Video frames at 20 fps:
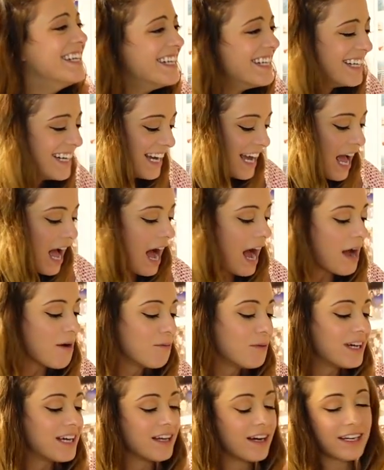I
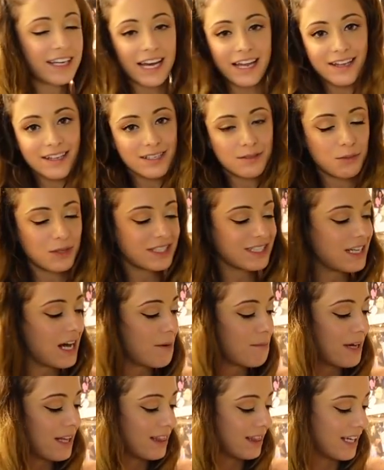would again, this wasn't
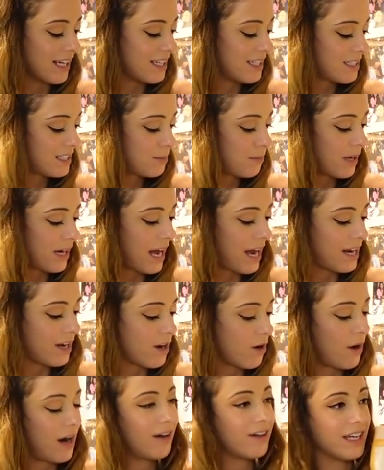on my list, but I
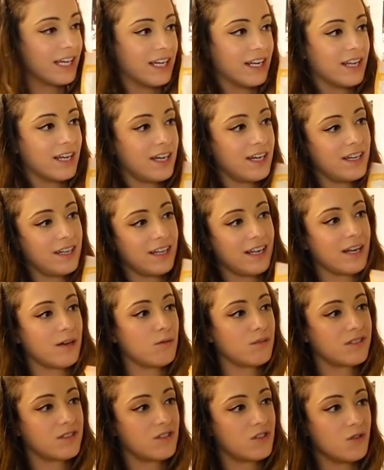know I'll eat it, and it
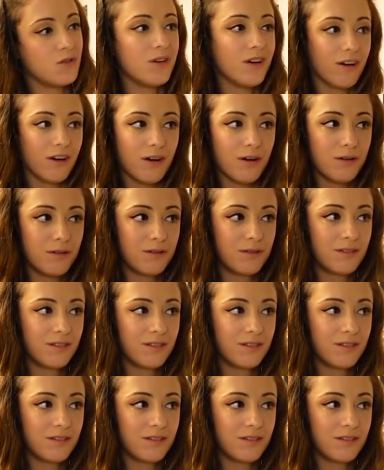was two euro.